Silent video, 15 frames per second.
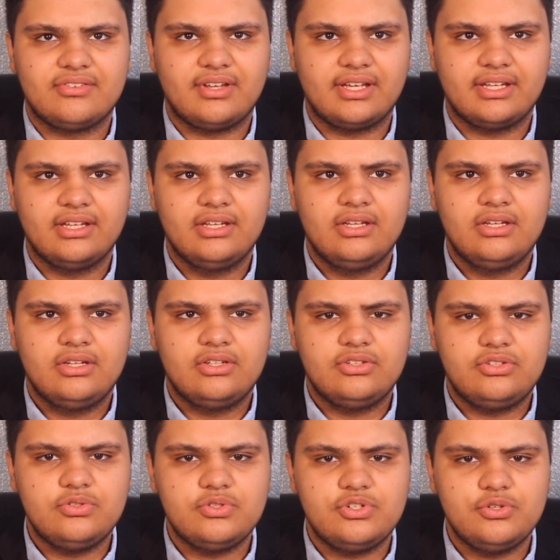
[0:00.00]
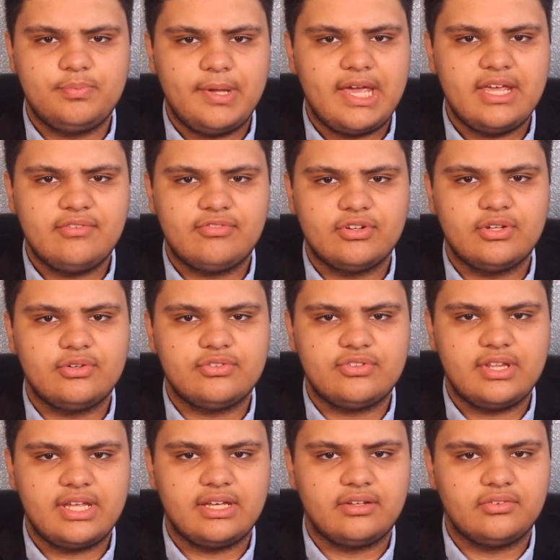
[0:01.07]
it's like, dude, you paid for those
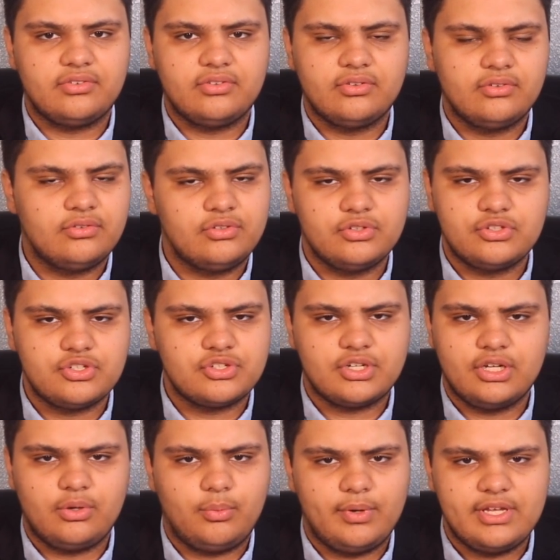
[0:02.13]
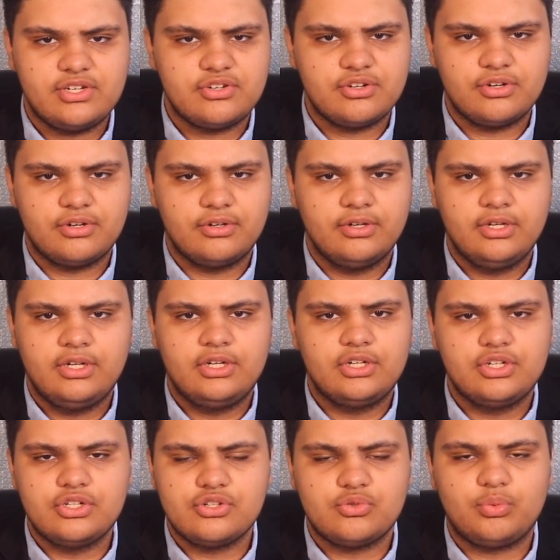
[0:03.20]
things. You're just going to waste your,
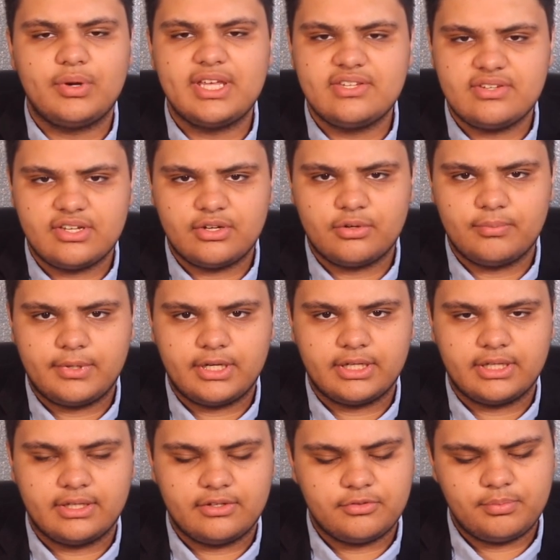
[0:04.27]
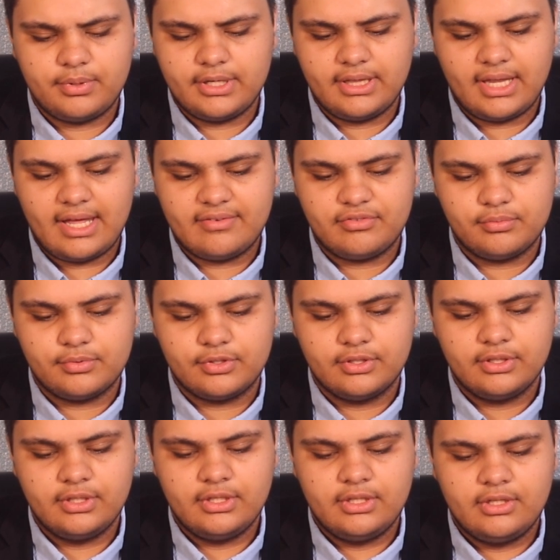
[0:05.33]
you're just wasting your money. And it's pretty laughable.
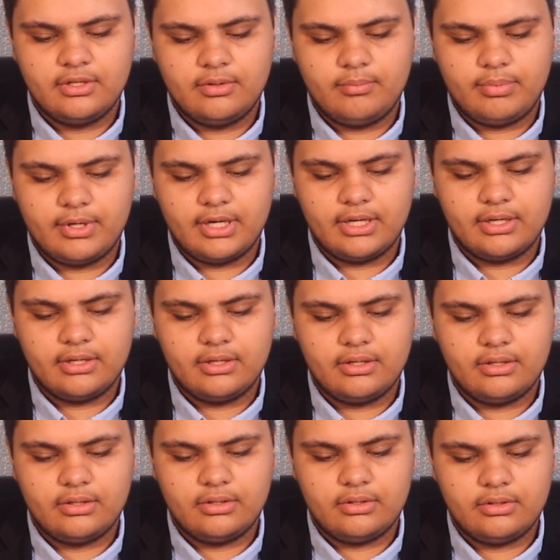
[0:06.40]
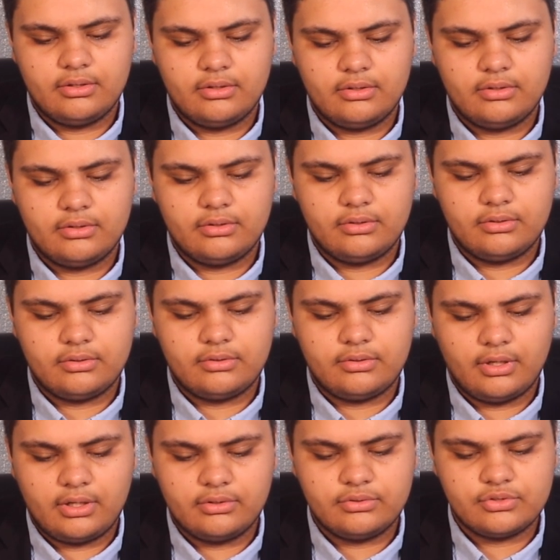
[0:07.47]
But
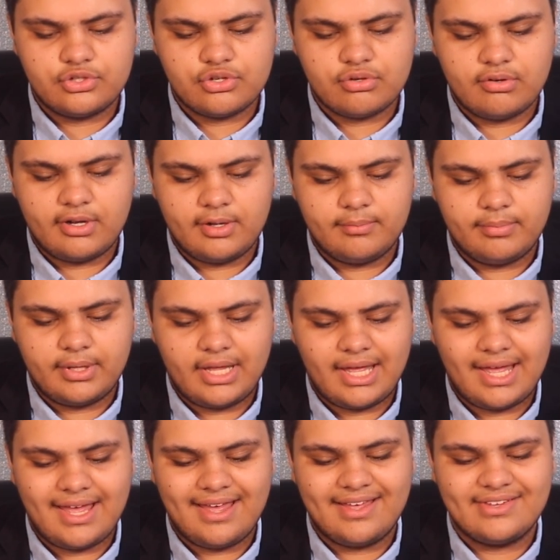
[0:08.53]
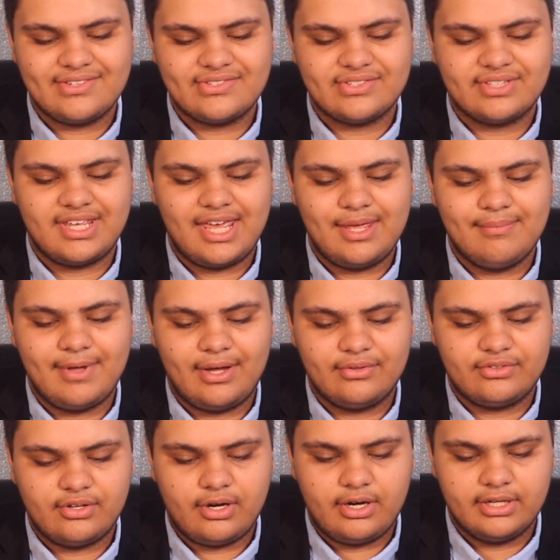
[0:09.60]
Donald Trump has came
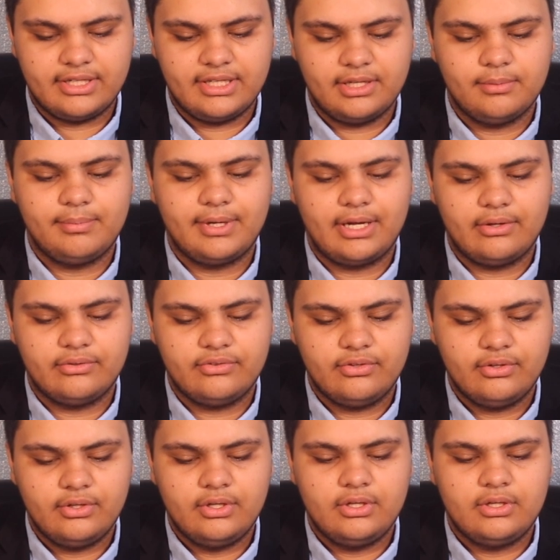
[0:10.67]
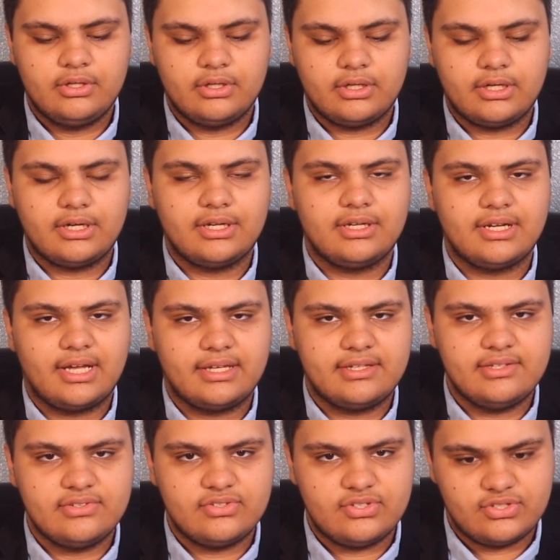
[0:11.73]
out talking about
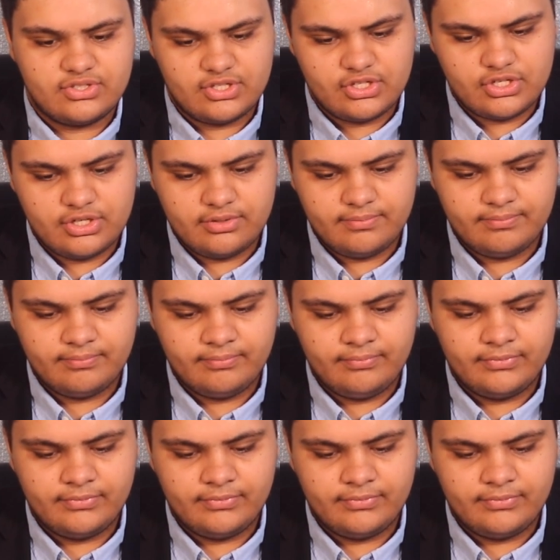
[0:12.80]
Nike's decision,